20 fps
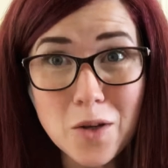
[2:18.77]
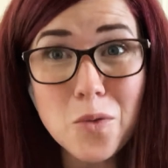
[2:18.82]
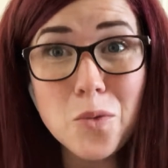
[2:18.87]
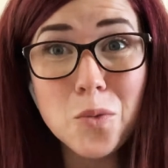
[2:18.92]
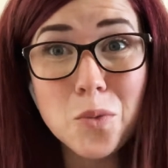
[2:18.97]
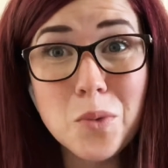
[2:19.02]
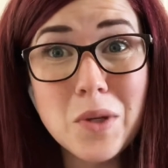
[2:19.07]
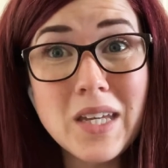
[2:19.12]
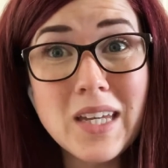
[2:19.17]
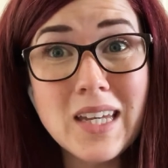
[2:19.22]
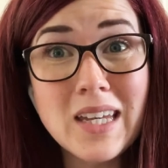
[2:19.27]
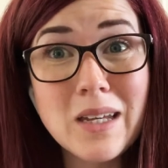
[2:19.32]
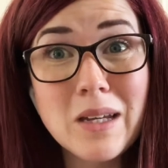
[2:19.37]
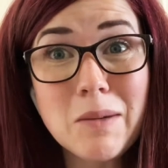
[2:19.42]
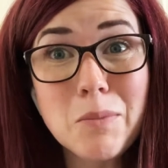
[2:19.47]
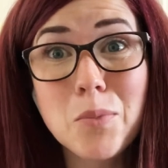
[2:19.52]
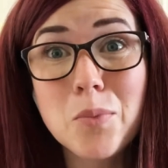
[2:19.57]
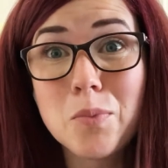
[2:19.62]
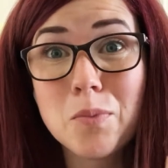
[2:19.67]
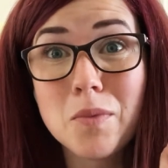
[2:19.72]

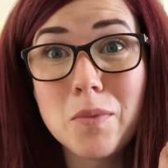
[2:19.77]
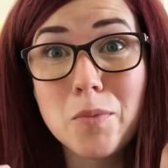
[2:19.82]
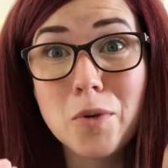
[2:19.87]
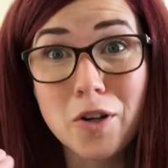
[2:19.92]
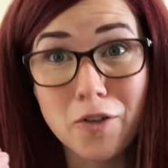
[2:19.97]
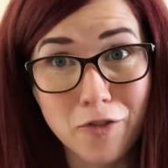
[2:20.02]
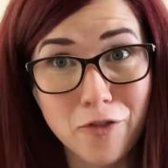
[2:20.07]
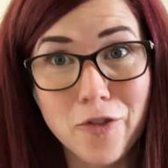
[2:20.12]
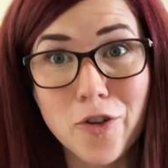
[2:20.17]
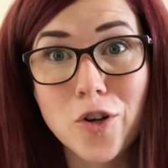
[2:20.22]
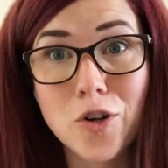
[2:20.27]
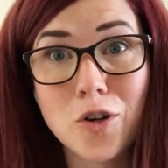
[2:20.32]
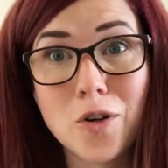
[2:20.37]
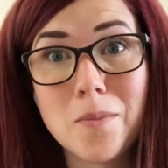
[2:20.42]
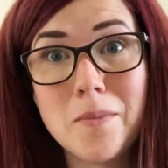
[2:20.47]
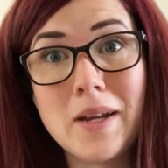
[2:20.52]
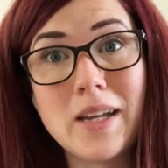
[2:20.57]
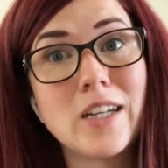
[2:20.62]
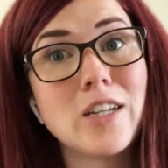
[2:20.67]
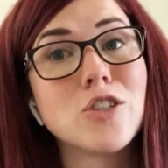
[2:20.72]
we prefer
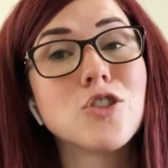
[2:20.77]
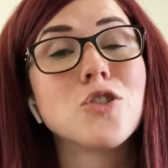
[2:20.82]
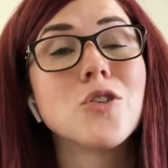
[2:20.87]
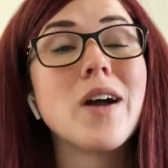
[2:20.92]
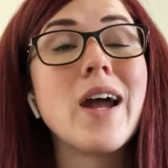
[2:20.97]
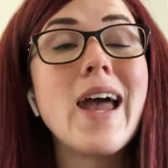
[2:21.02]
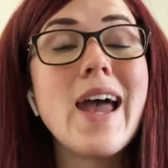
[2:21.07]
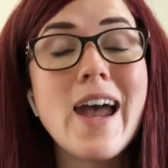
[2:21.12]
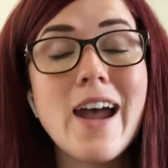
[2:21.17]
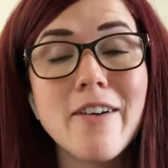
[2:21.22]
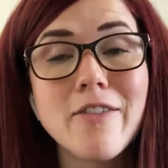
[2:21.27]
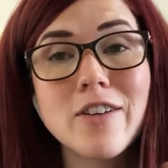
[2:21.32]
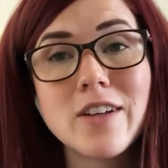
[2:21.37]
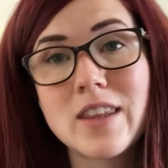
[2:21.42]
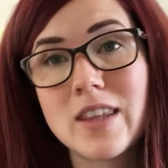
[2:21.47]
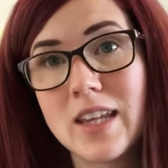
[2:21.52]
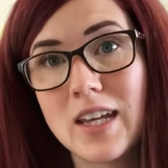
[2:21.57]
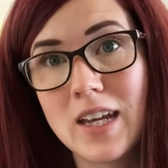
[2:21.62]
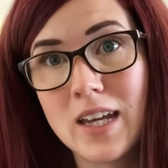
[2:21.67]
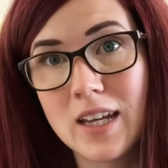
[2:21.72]
making sure
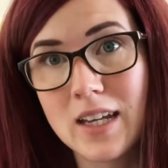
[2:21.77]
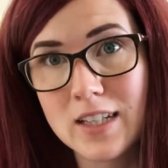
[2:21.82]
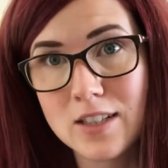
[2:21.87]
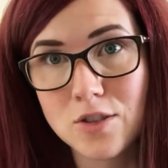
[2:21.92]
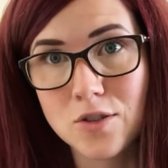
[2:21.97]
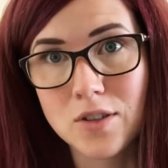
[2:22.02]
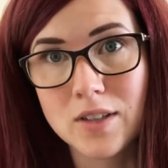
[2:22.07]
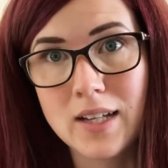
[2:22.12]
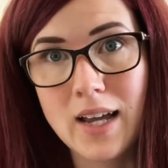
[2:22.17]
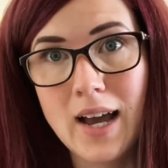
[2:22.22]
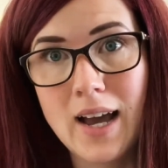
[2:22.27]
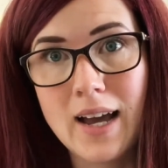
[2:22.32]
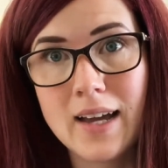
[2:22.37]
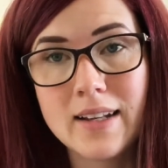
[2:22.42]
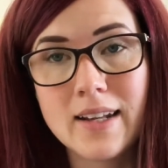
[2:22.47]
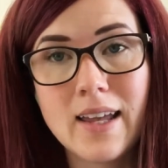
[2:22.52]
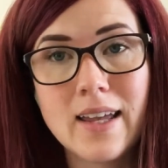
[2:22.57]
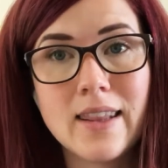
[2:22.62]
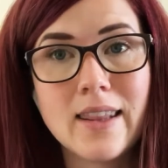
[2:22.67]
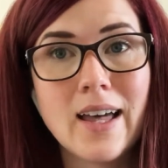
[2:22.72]
everything is looked
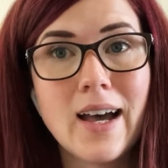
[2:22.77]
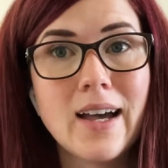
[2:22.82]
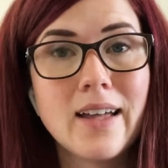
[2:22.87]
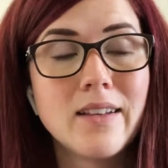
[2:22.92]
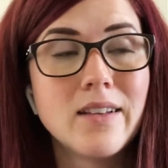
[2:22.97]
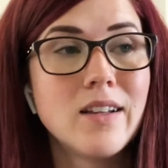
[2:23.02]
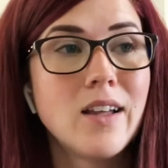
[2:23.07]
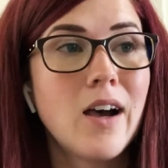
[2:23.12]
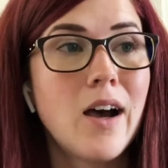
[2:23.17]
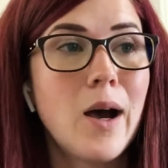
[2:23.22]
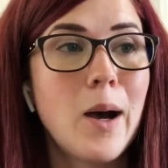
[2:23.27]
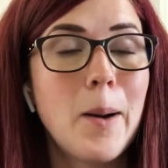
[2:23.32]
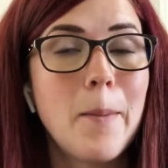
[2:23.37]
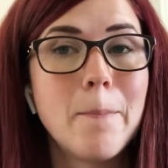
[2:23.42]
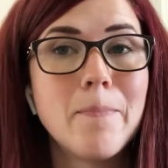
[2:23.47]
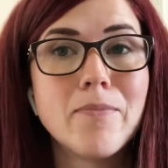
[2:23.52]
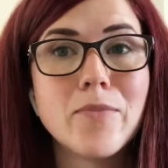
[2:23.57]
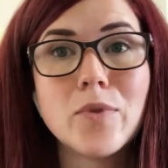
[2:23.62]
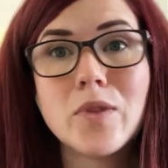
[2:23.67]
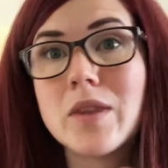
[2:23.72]
at and that
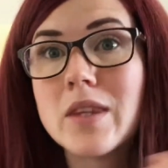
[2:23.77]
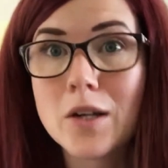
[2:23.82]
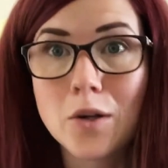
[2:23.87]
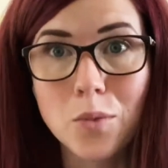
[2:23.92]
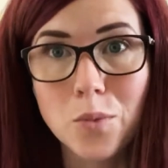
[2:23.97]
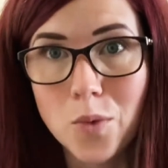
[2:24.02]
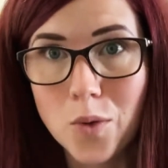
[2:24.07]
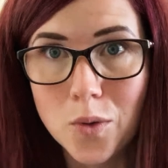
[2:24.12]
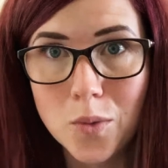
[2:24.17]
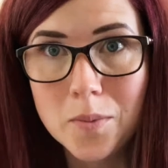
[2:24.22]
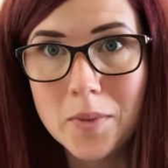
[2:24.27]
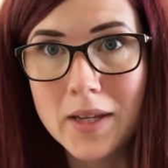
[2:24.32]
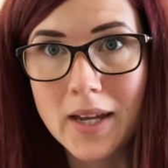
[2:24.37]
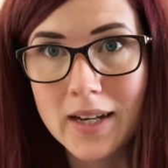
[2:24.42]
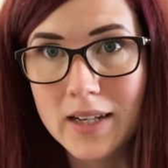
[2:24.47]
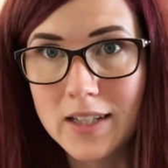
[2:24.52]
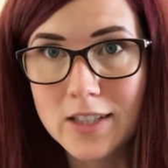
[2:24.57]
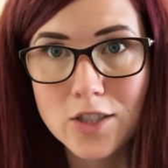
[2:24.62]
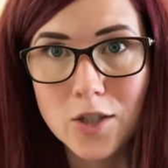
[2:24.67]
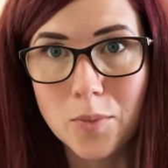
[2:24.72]
there won't be
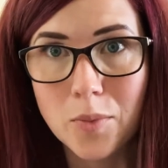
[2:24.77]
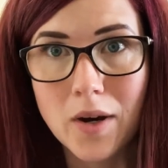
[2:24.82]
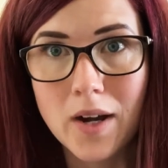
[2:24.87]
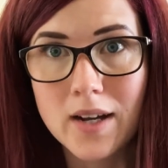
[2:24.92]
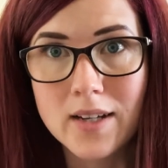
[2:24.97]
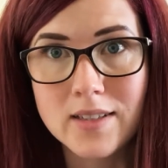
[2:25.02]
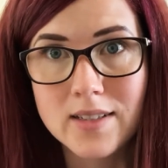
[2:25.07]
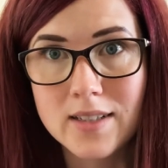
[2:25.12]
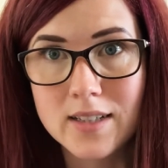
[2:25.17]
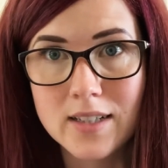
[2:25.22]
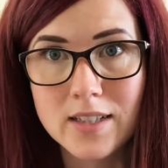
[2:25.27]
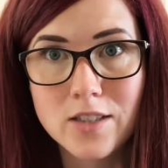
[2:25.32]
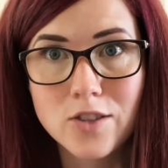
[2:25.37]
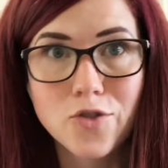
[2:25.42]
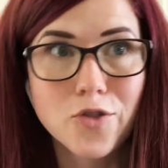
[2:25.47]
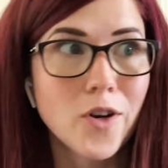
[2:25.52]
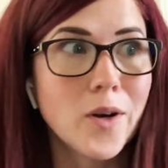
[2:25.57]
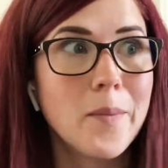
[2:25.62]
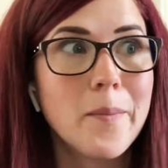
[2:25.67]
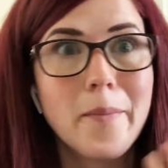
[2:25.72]
any surprises
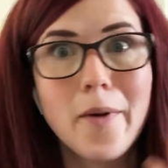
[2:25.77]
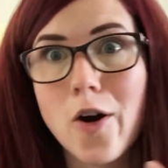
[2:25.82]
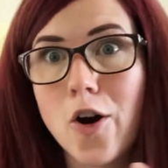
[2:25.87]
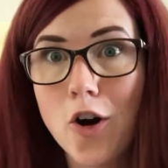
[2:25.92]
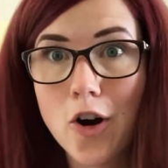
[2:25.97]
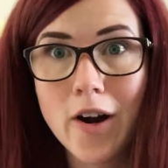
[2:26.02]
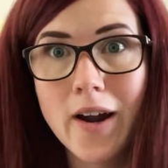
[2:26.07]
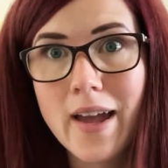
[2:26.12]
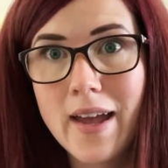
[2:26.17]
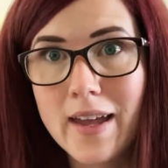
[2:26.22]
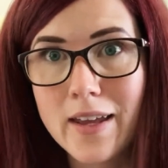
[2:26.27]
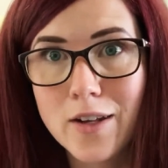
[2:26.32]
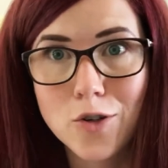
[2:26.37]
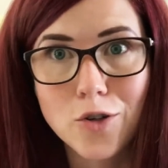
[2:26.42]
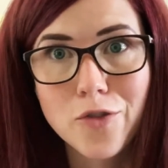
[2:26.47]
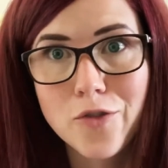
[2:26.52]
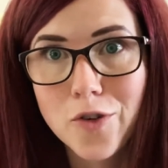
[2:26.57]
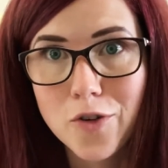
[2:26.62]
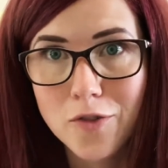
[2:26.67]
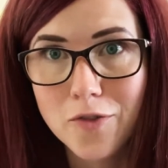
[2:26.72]
from our end or
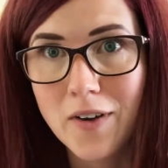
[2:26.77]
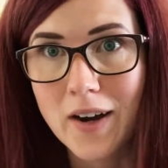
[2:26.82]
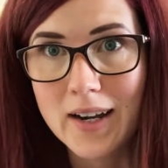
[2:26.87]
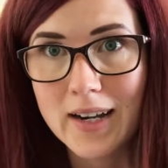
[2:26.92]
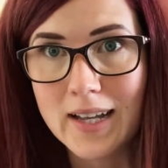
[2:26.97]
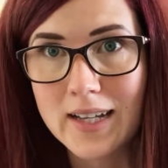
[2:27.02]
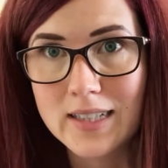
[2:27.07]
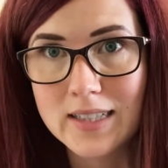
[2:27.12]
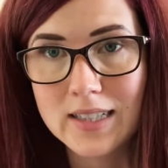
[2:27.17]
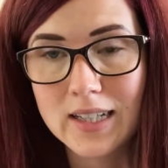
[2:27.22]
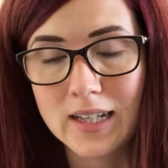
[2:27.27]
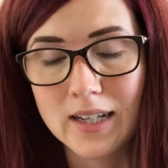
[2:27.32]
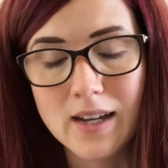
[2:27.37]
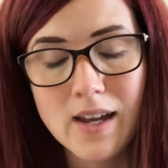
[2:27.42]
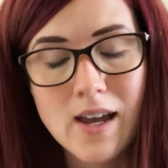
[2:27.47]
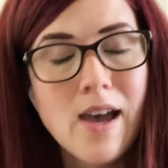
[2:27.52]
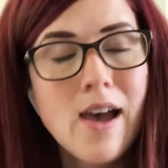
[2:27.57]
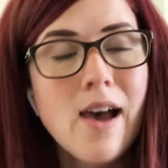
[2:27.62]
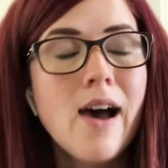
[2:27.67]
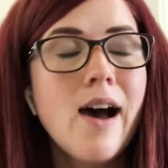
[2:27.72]
for financing
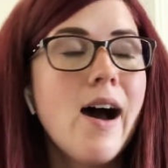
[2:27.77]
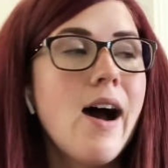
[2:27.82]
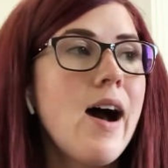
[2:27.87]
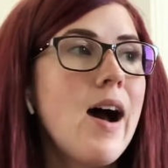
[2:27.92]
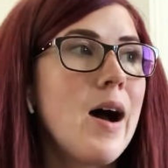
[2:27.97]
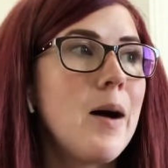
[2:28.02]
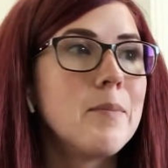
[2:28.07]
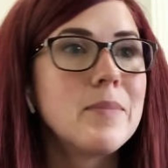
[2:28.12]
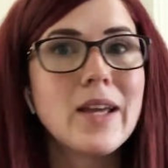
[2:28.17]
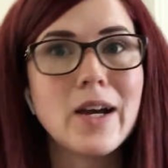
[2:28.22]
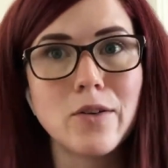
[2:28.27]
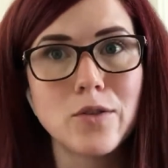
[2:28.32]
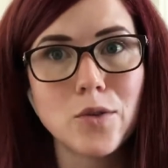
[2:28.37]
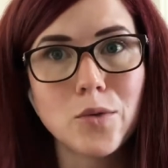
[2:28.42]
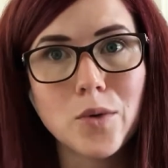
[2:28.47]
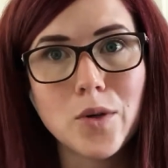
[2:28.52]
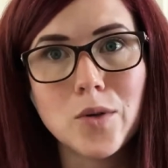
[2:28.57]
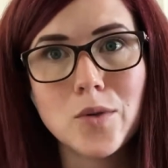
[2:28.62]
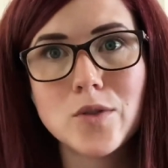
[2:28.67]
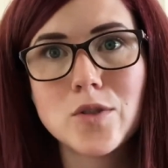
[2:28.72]
down the
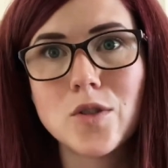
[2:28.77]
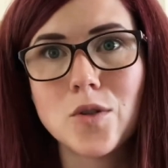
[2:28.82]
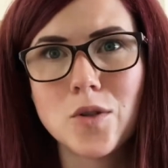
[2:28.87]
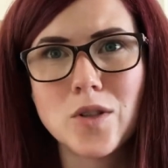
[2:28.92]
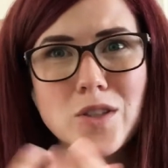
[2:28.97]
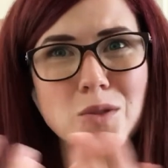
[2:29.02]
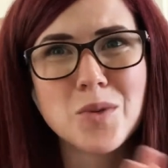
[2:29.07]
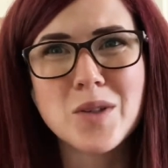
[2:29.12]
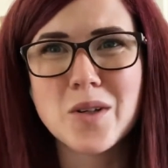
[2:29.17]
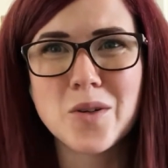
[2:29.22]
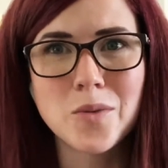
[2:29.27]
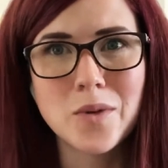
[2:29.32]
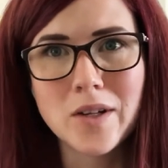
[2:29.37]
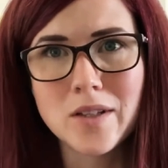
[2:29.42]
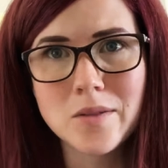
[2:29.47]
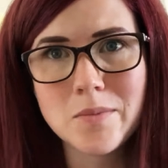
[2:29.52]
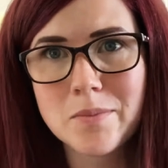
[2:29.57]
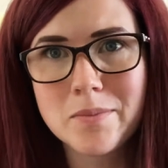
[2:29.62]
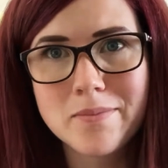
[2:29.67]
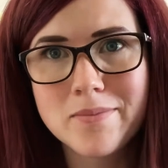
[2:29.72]
road. So, because we don't
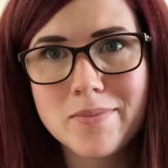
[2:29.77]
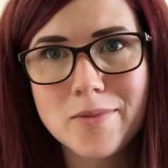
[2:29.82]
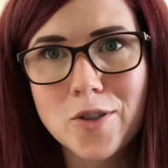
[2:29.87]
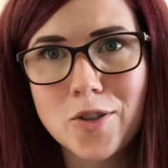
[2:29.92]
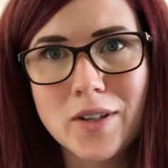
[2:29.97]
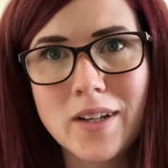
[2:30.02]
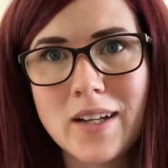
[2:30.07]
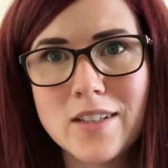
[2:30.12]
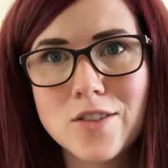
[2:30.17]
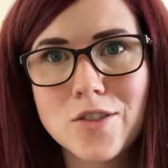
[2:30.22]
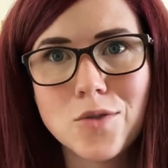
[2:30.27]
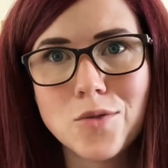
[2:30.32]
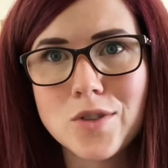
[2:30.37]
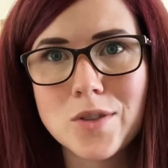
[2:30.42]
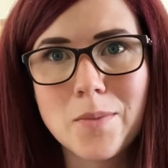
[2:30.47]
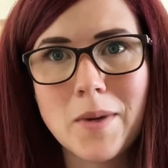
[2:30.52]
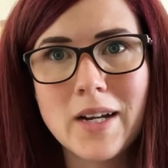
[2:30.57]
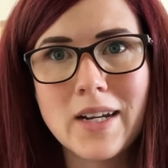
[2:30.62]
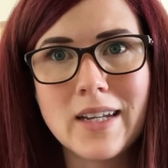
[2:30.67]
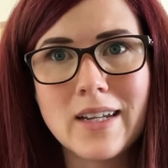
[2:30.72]
want your clients to lose
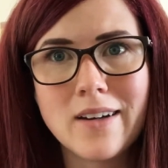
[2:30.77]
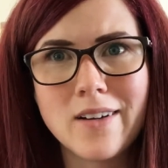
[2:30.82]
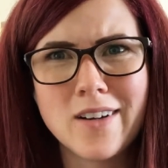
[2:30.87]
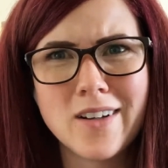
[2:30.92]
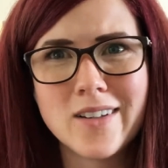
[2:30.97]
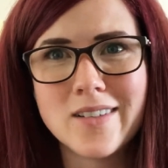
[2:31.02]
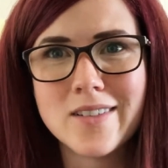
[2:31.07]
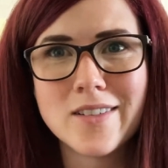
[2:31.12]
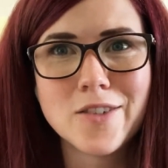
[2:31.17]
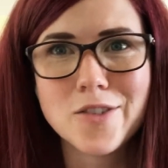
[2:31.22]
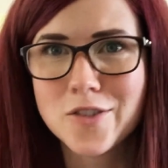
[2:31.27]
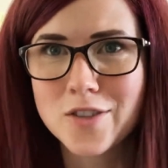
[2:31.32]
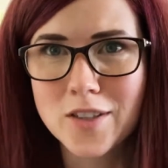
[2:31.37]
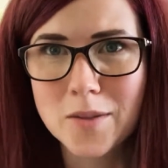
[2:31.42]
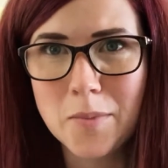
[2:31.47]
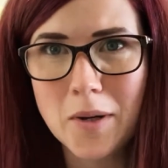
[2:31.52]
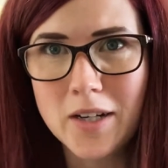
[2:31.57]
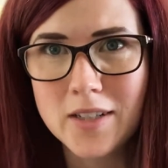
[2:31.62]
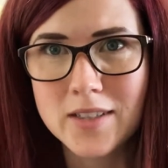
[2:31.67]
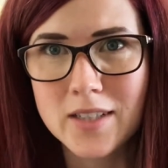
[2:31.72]
money on their
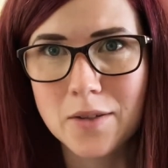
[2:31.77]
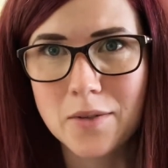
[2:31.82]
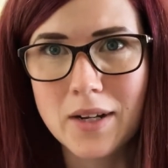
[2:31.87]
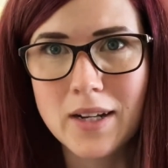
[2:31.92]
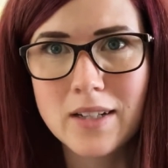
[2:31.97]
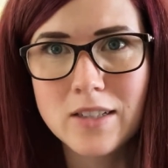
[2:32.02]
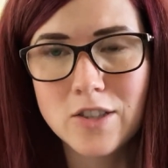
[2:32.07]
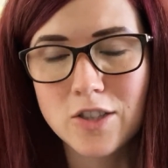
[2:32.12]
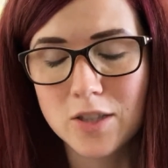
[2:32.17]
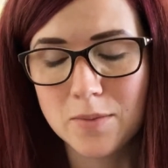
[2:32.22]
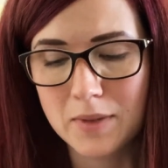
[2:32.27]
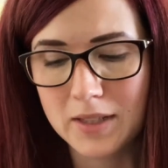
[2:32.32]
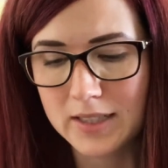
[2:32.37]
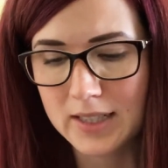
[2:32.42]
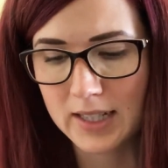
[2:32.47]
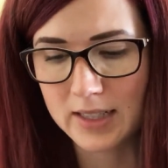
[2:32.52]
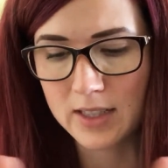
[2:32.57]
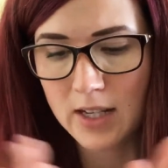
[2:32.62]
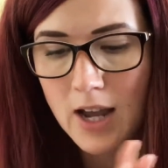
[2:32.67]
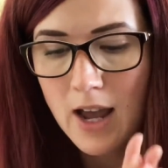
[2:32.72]
deposit, right? It just makes
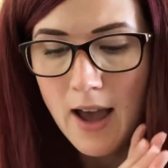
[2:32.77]
sense.